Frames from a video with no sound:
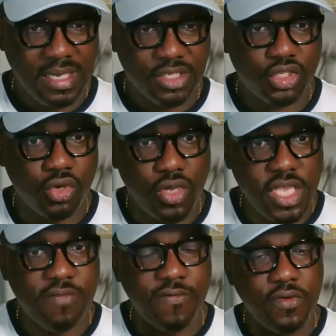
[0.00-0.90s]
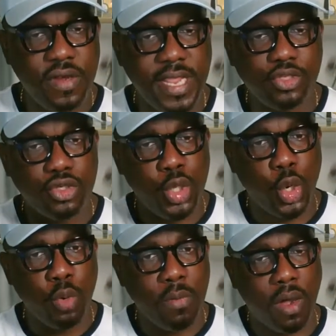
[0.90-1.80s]
So if you need to
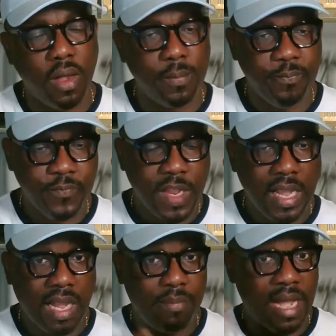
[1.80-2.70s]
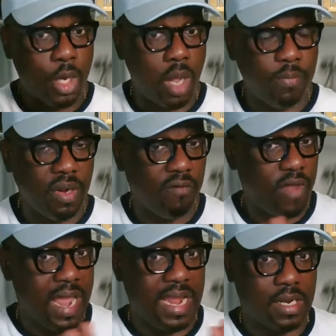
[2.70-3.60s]
know more about a couple of
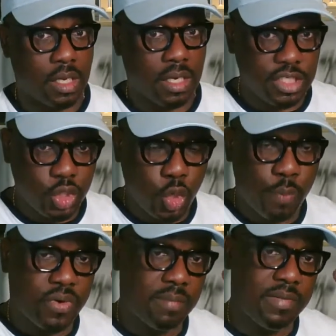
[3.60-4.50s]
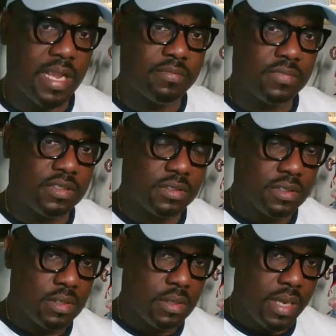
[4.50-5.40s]
gynecological problems,
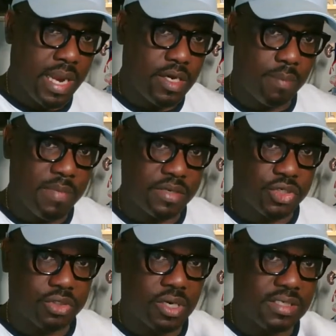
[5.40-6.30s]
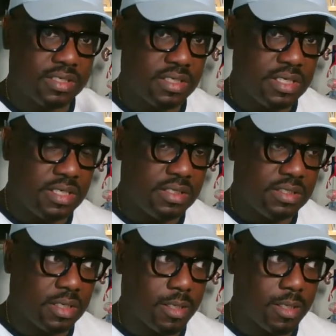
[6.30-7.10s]
endometriosis,